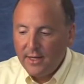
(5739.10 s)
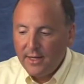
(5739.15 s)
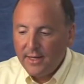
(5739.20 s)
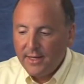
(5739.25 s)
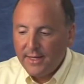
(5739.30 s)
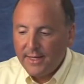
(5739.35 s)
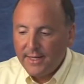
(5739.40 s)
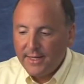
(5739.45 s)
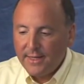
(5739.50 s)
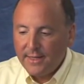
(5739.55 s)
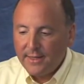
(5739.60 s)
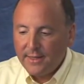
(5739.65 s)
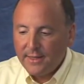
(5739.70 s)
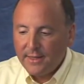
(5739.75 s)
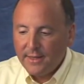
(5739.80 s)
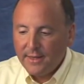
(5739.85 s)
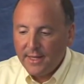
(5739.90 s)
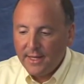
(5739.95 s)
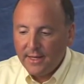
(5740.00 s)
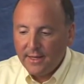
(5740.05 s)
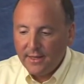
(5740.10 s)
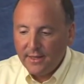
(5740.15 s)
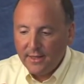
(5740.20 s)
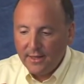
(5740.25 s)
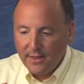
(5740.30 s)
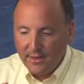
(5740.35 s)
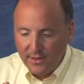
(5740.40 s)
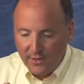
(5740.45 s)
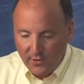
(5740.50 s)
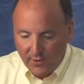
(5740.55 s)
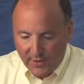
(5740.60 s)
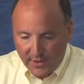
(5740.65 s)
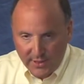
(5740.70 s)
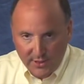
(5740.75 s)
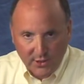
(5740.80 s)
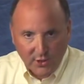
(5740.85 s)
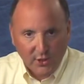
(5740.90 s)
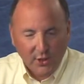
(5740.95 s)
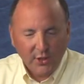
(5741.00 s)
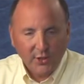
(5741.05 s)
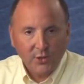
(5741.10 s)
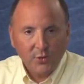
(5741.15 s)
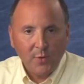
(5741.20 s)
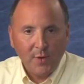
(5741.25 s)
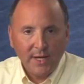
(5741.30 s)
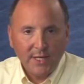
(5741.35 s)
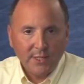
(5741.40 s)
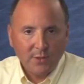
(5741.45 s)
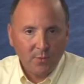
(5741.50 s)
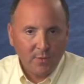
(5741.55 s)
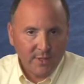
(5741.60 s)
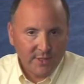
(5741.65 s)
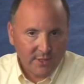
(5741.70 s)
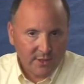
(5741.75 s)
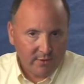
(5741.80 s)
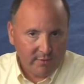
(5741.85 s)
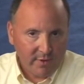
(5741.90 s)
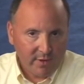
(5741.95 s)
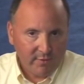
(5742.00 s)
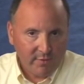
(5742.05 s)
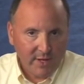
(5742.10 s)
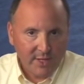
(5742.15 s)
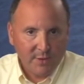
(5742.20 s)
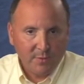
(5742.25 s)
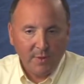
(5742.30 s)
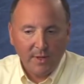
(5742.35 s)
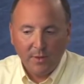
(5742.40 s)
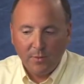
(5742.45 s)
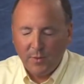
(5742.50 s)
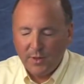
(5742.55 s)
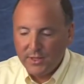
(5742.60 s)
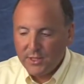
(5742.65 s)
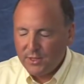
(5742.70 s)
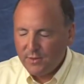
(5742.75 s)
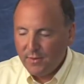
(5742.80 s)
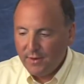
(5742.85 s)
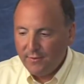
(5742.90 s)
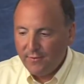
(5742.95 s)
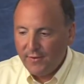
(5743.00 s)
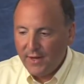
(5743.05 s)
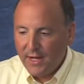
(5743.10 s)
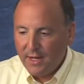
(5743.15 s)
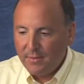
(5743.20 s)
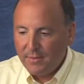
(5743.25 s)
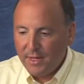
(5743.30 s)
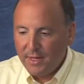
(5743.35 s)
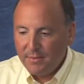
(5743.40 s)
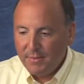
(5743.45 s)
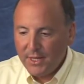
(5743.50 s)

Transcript: uh, that you can install twice, once to run Regmon and once to run Filemon.